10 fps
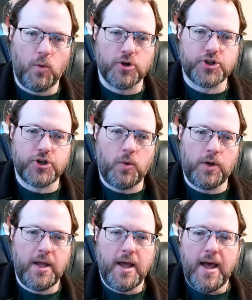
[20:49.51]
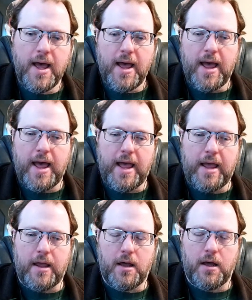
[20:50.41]
We're shown
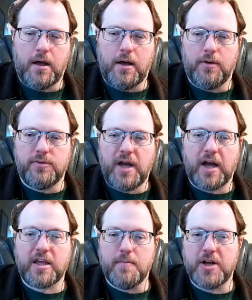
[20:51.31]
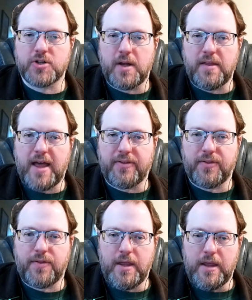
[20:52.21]
a documentary that
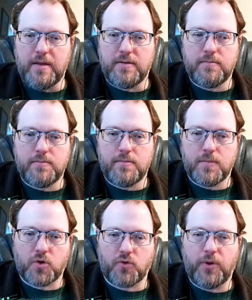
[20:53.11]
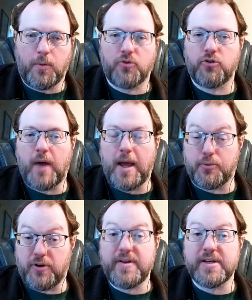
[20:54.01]
the film crew had
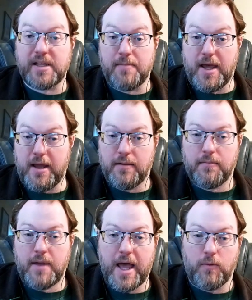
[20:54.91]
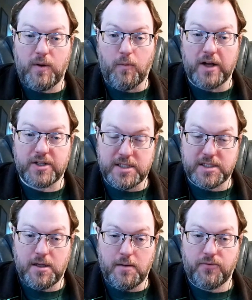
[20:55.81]
previously made, and we watched
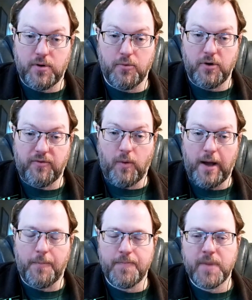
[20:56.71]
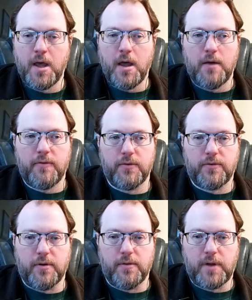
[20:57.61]
this for a brief while,
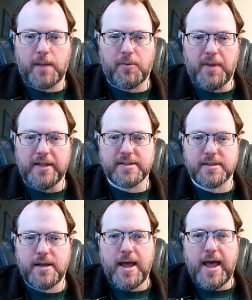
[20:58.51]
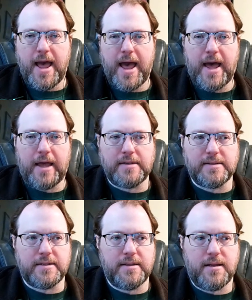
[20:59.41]
for a couple minutes,
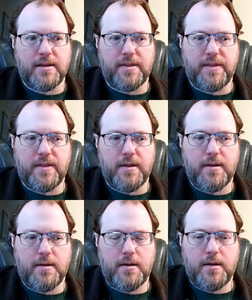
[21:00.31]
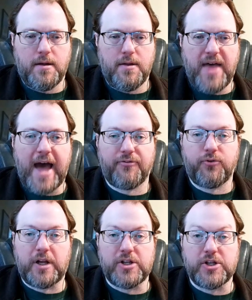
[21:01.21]
and that
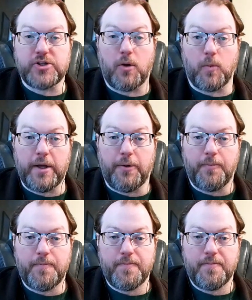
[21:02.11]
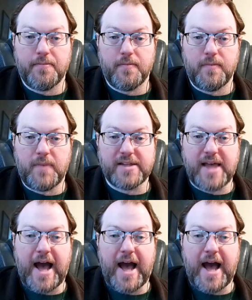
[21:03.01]
footage is all real. That's